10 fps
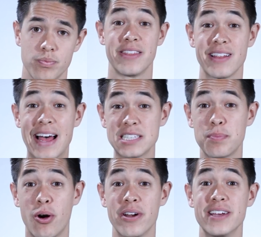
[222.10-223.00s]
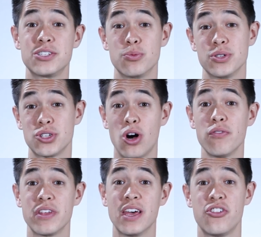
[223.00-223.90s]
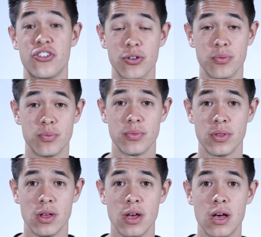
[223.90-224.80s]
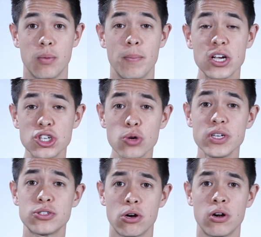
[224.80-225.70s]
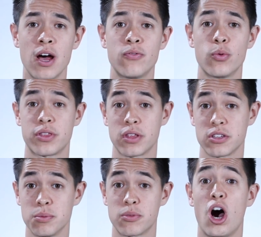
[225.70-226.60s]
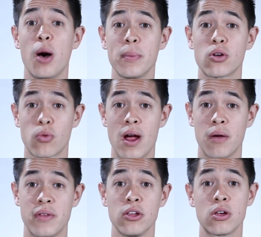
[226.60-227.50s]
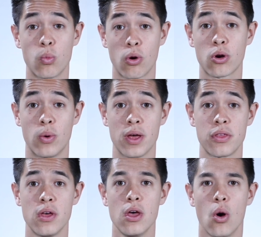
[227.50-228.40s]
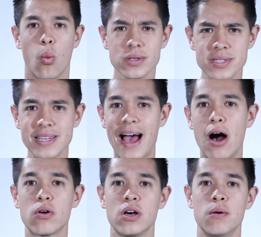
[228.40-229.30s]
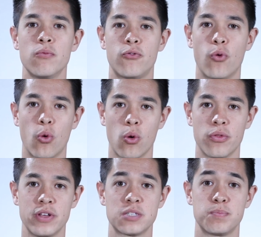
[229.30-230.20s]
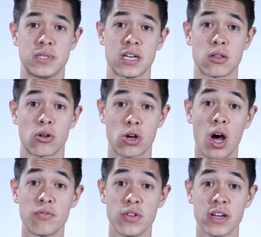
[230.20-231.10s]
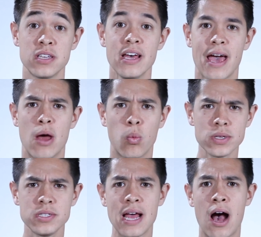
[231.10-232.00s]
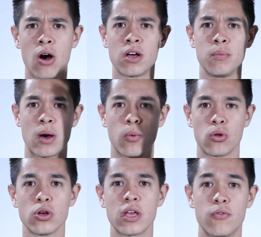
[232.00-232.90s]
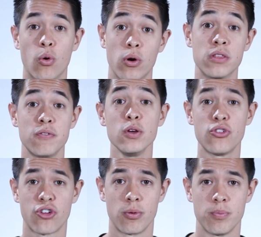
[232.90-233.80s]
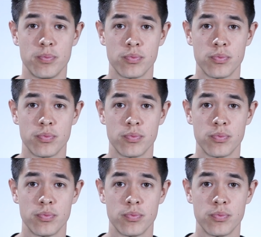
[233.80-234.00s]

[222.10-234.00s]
The last part is to resolve the issue. Make sure we start off with some common ground that you can work with. What's the outcome for this particular conflict, and what's the outcome that we're looking for in the future?